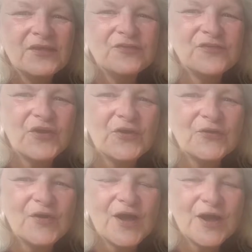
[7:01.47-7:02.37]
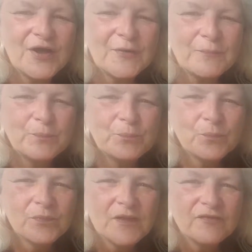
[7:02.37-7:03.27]
So
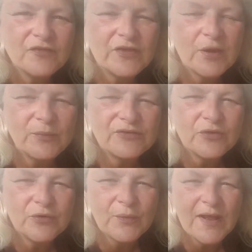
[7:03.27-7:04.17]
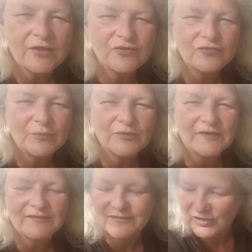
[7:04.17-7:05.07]
yeah, we don't know how disrupting
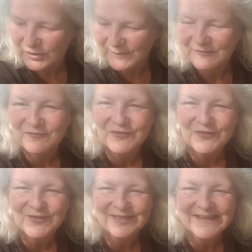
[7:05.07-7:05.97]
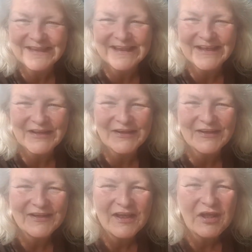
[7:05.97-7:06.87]
this is going to be for
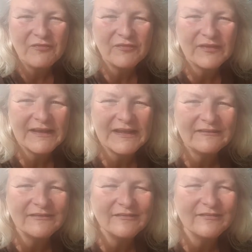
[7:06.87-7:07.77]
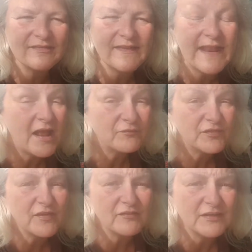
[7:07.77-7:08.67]
the ladies. They haven't
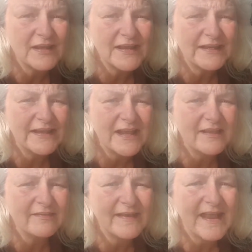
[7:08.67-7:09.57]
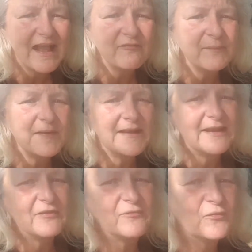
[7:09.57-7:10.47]
started laying yet. They have been
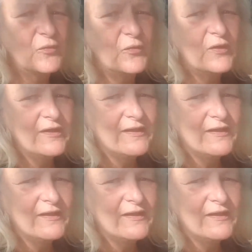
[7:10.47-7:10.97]
here for,